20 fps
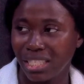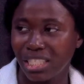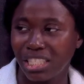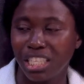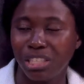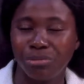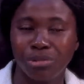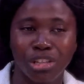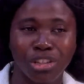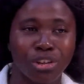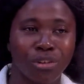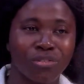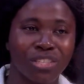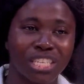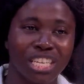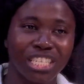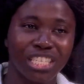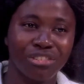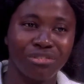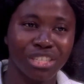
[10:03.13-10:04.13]
She's dealing with a lot of
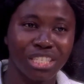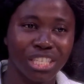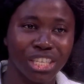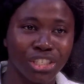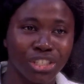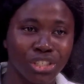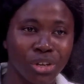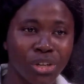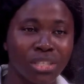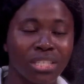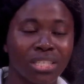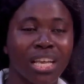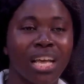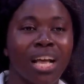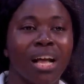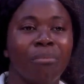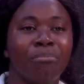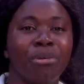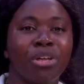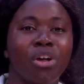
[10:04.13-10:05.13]
skin irritations
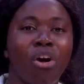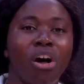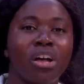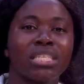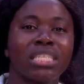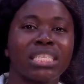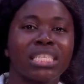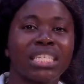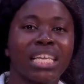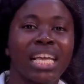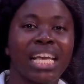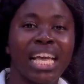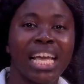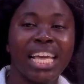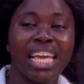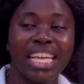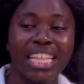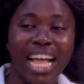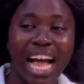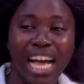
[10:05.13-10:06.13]
because
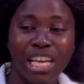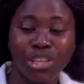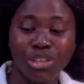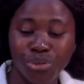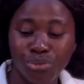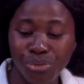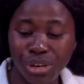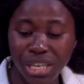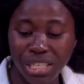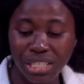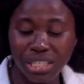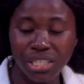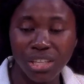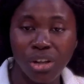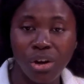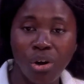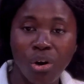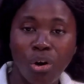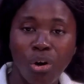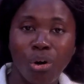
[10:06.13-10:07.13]
either urine
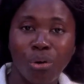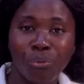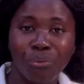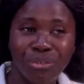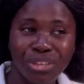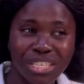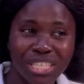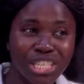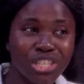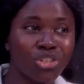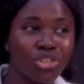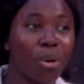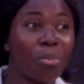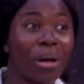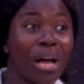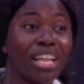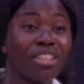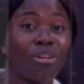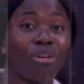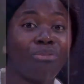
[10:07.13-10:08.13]
or feces, some
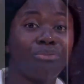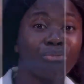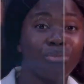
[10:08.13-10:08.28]
kind of